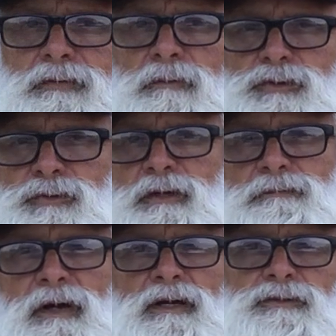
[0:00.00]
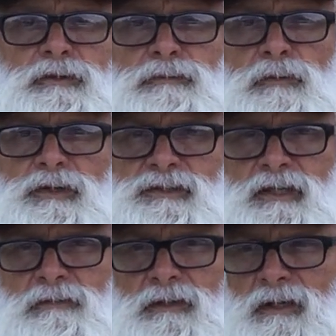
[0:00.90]
from Street Fox 347.
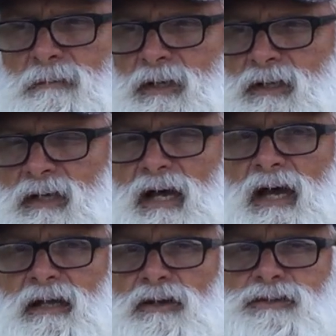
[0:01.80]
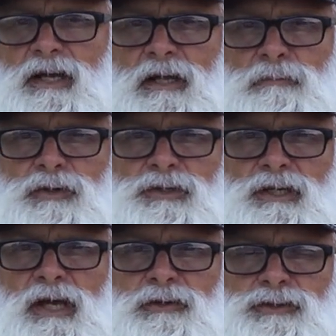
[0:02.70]
I mean, the guy knows how to put
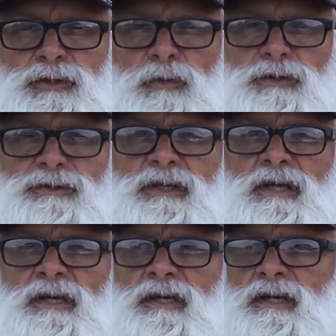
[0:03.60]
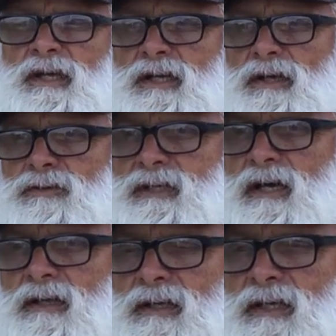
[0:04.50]
together shorts. He knows how
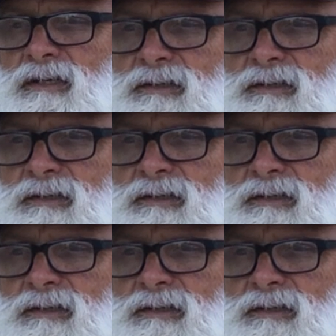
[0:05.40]
to get